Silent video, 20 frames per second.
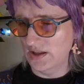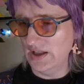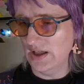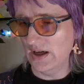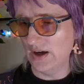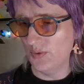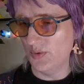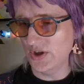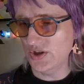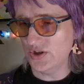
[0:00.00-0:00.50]

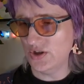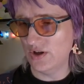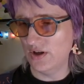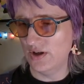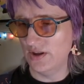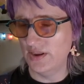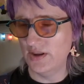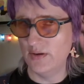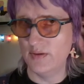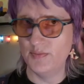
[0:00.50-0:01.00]
Yeah, I wish
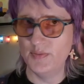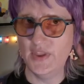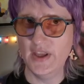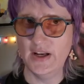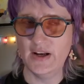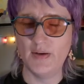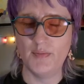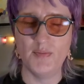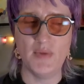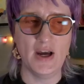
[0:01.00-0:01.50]
on the they
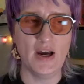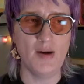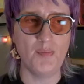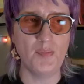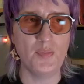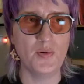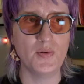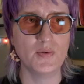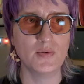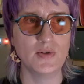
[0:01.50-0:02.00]
had a
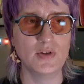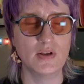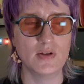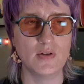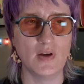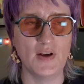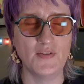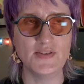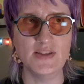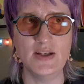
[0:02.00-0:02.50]
map.
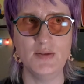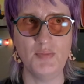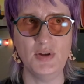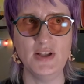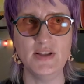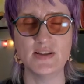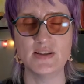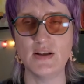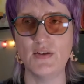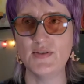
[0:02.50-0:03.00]
I've seen
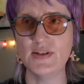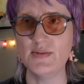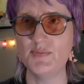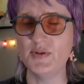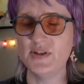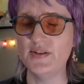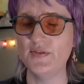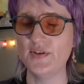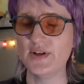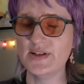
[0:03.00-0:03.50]
places have a
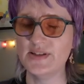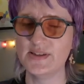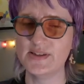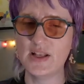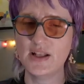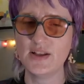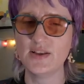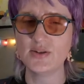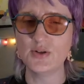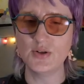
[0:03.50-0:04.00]
specific
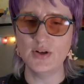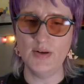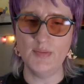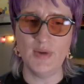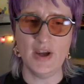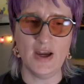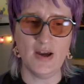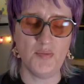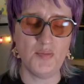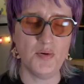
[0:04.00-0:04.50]
sensory
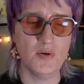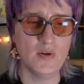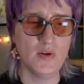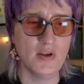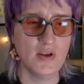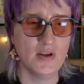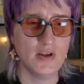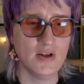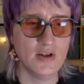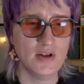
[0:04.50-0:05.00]
map.
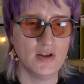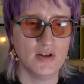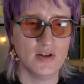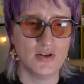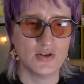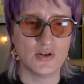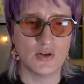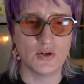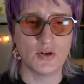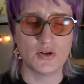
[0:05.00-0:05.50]

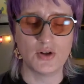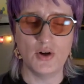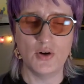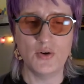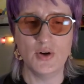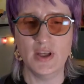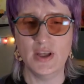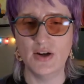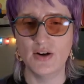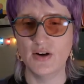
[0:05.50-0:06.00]
So it'll go
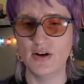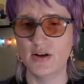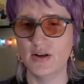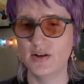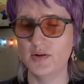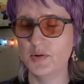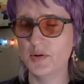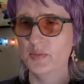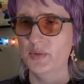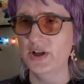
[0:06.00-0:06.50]
here
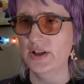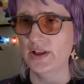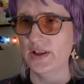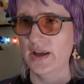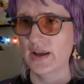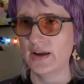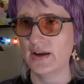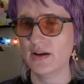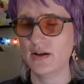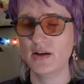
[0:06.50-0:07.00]
and it'll be
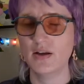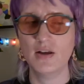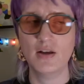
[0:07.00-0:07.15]
like,